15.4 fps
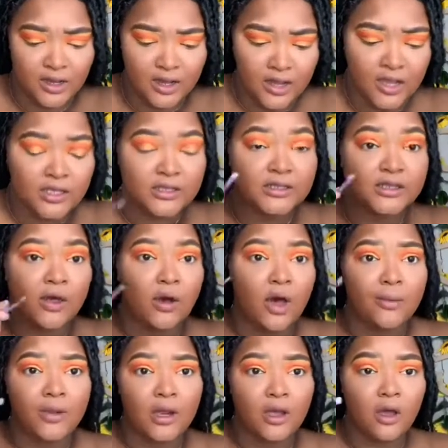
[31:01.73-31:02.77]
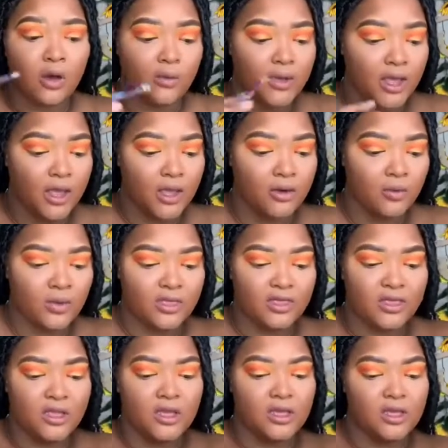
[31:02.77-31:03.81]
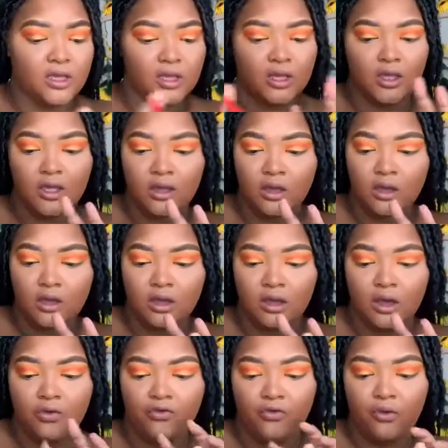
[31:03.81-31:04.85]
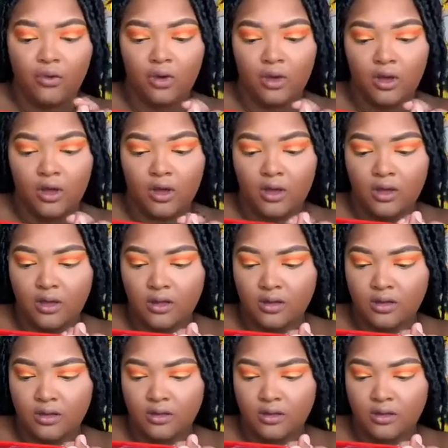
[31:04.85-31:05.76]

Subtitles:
So I'm gonna go in with the, oh,